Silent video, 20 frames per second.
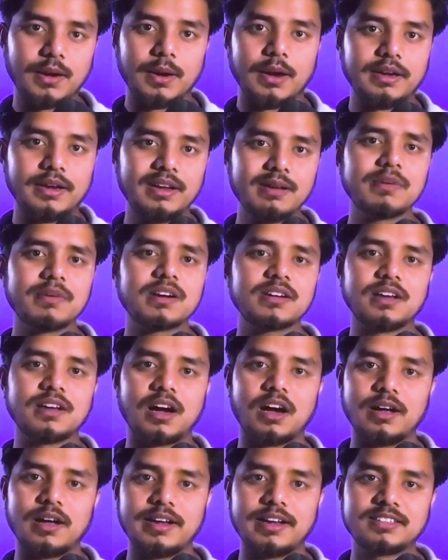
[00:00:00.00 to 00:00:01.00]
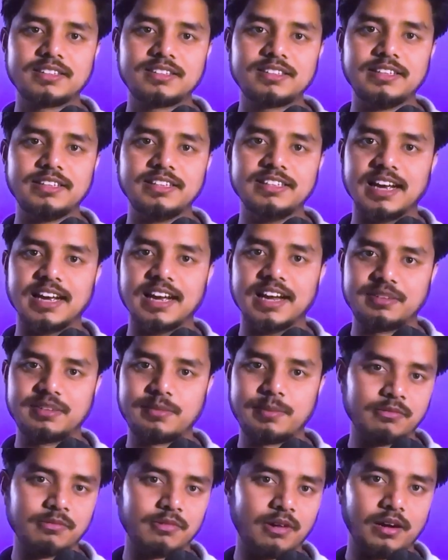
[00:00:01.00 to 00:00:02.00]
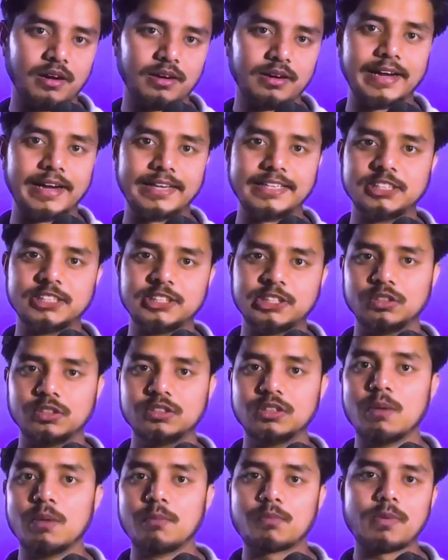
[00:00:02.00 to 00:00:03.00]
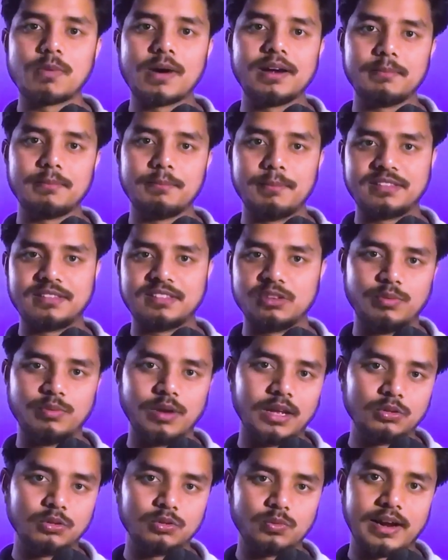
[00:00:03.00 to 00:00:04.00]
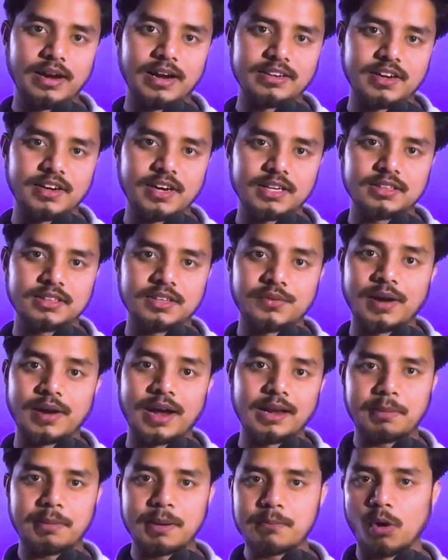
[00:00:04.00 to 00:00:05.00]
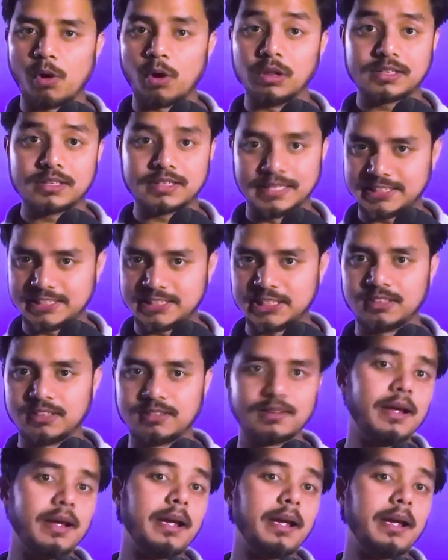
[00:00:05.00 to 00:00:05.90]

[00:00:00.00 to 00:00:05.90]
Remember the ACES framework: attention, provide massive value to attract the right people, connection,